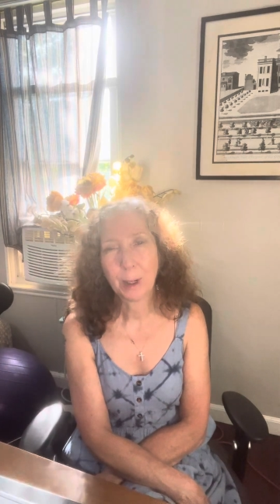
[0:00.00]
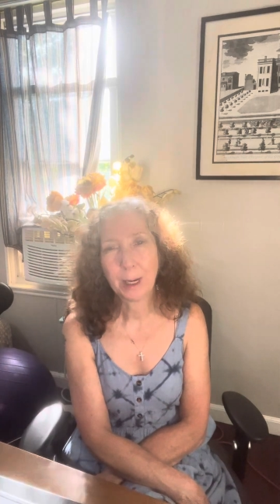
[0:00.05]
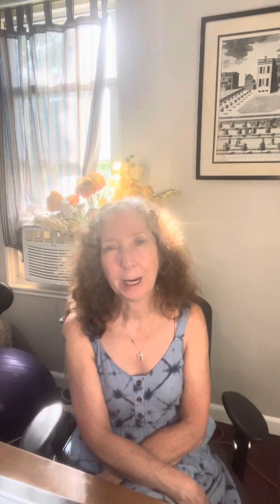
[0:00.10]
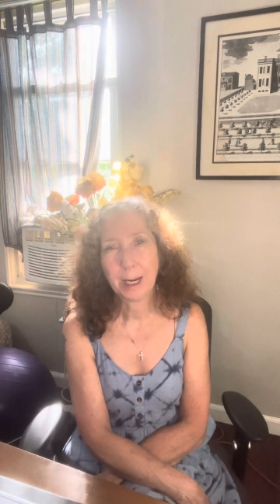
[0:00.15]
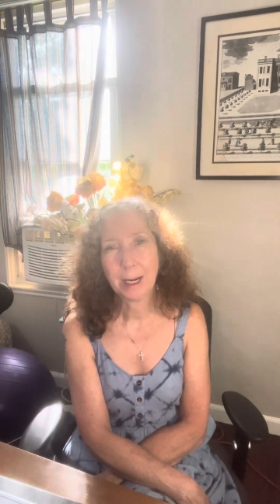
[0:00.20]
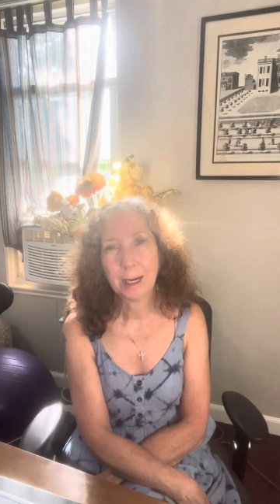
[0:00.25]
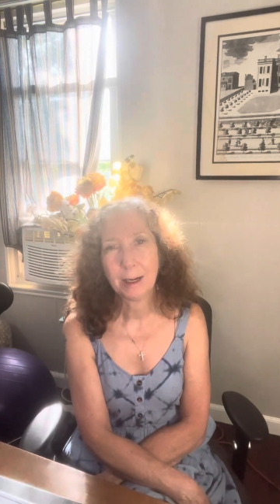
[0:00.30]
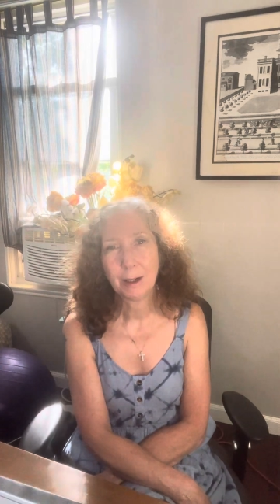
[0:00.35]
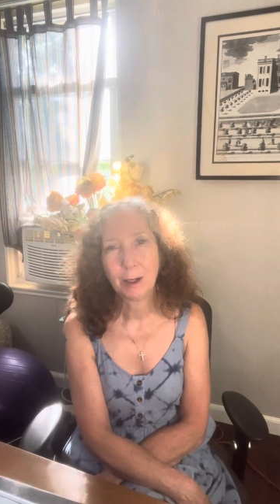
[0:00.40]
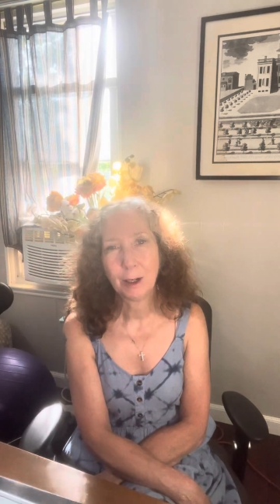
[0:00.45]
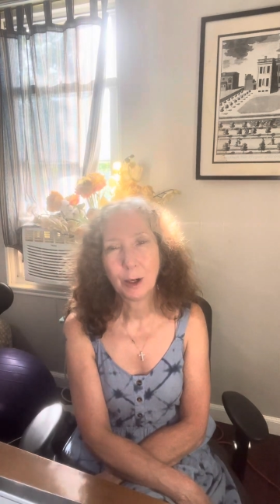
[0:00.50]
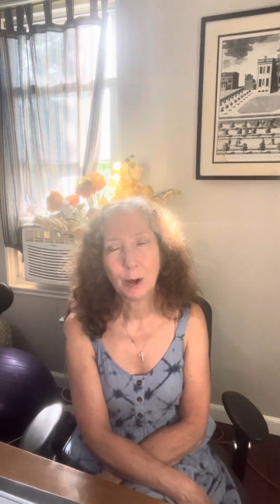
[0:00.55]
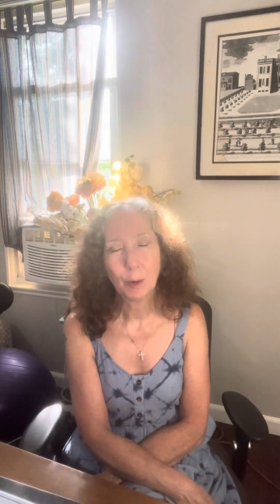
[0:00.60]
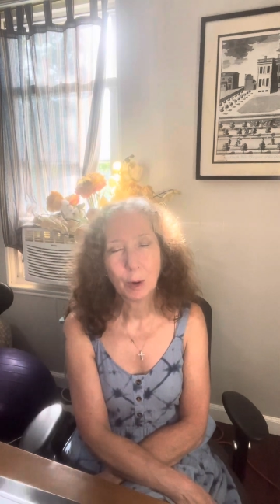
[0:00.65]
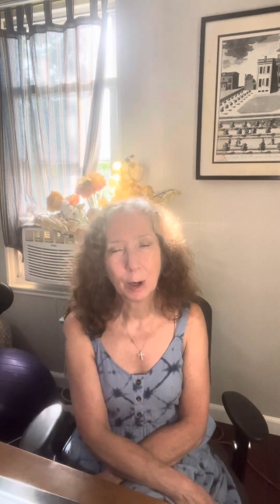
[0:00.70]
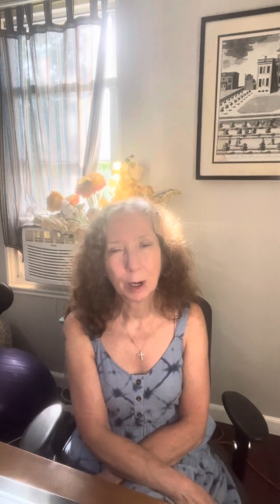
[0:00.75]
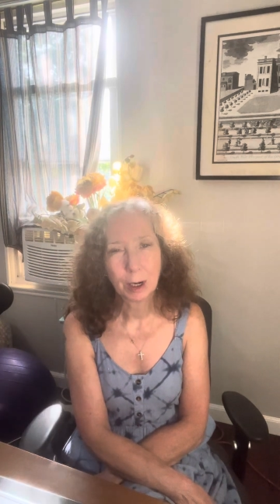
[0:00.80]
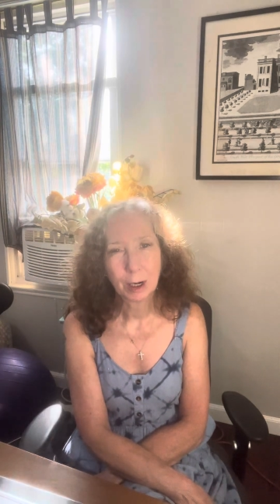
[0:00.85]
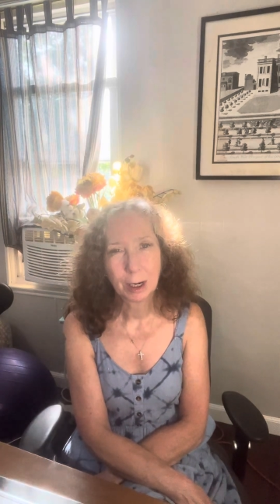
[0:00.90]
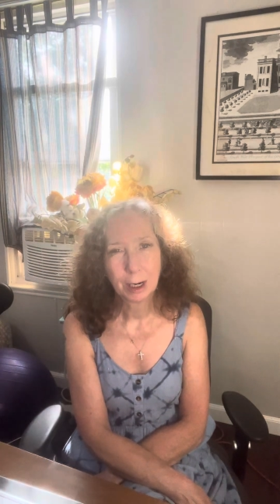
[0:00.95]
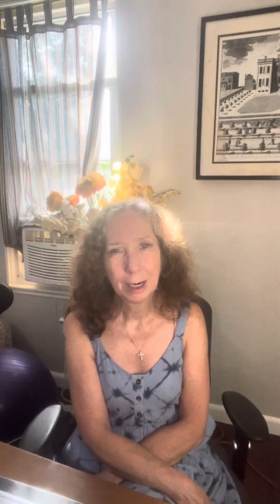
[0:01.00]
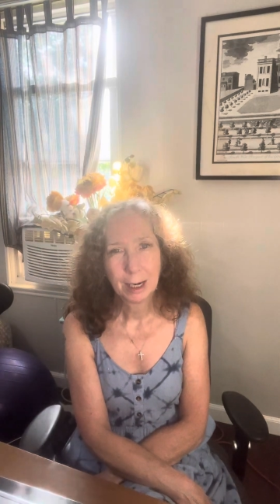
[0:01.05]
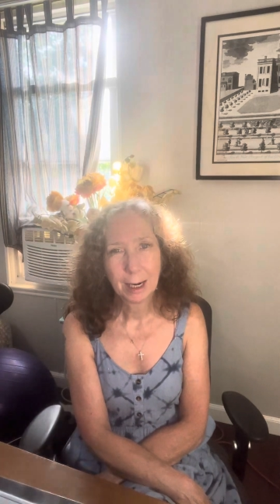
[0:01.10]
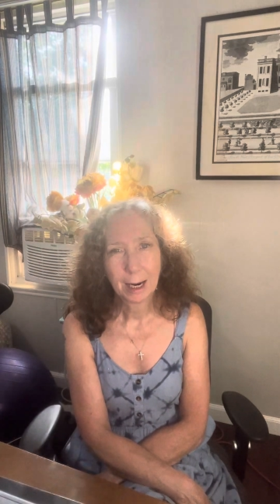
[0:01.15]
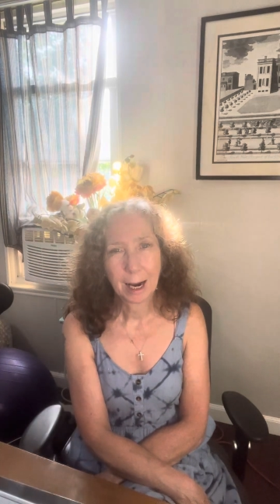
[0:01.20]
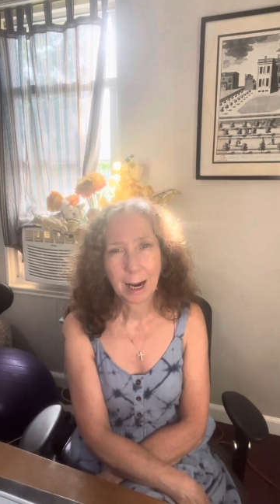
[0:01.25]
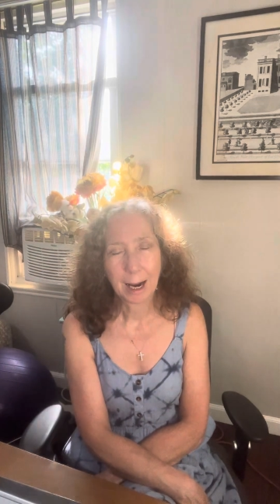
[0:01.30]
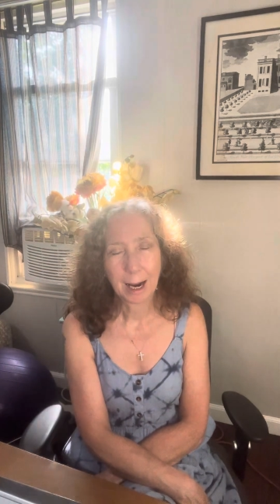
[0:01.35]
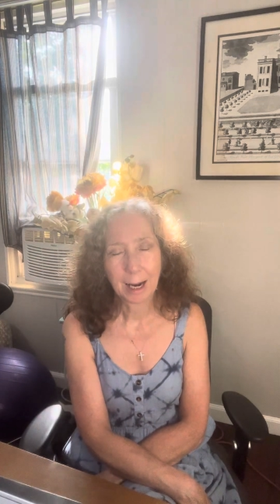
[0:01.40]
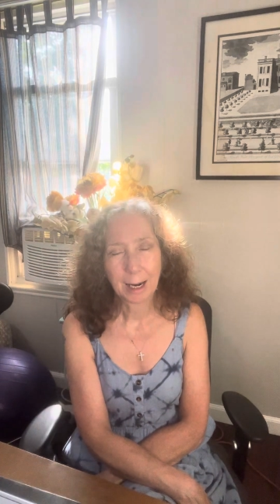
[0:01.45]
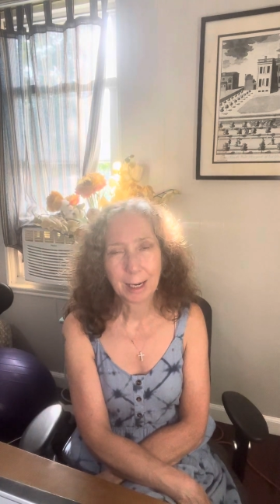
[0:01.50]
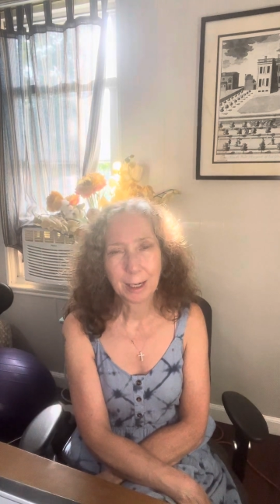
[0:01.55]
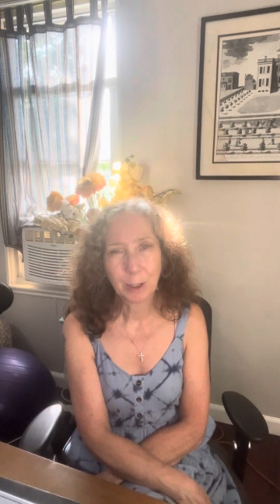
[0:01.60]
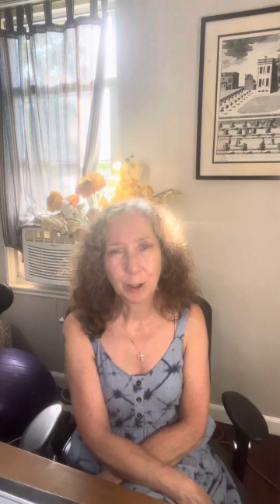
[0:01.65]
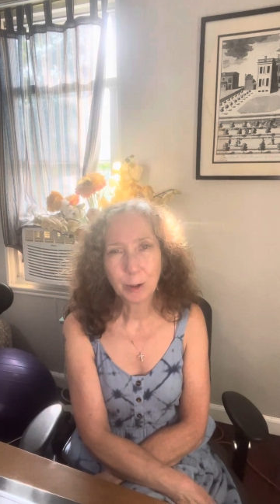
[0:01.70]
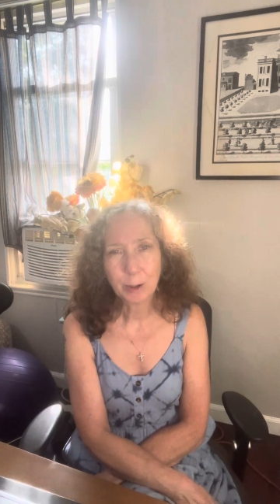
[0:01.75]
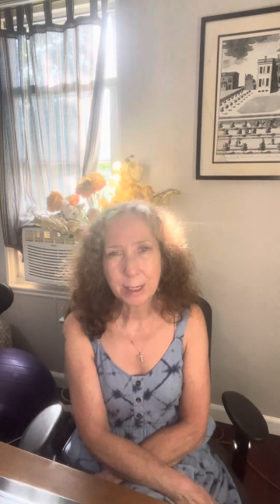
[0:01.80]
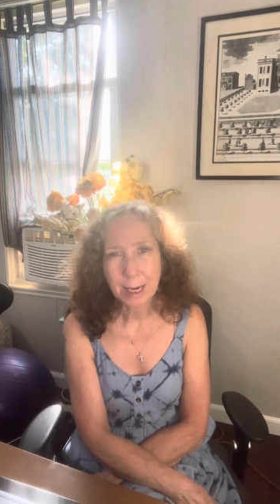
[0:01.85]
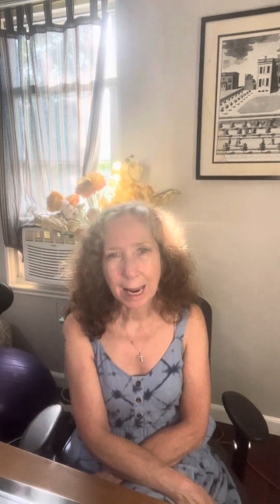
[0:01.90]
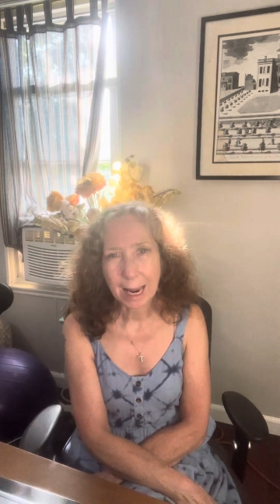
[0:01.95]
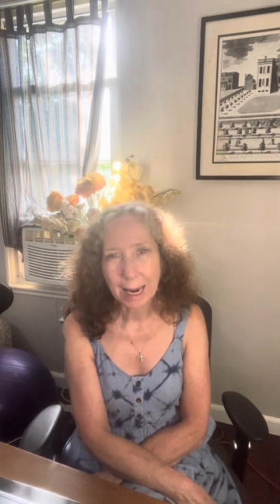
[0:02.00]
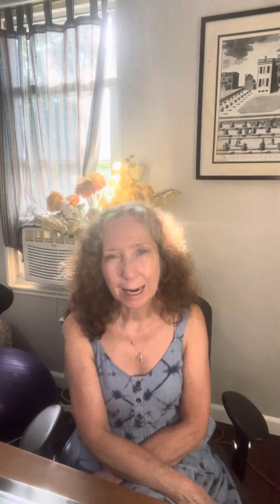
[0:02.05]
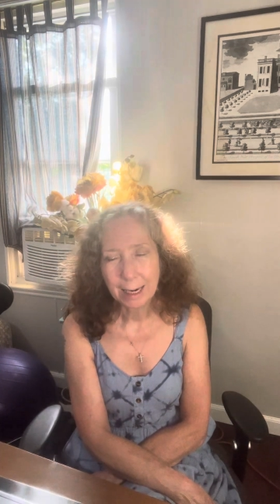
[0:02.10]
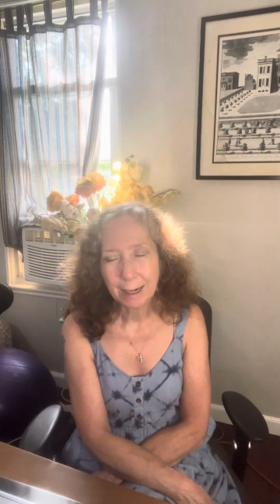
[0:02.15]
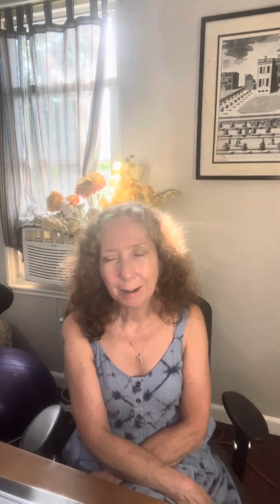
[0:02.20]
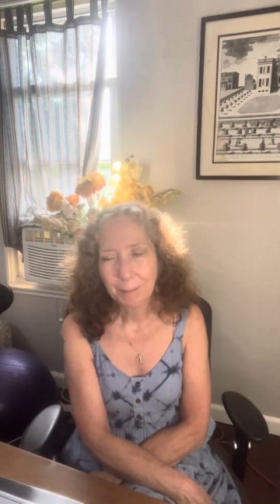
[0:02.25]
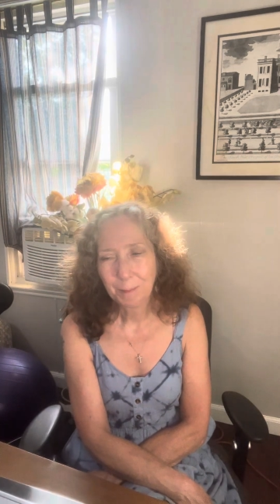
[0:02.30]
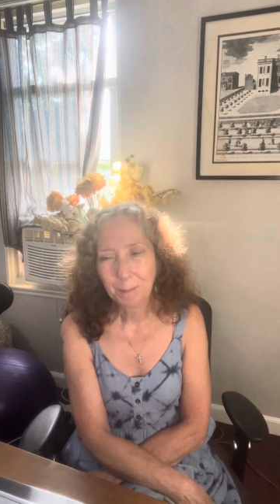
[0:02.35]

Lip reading: in your day.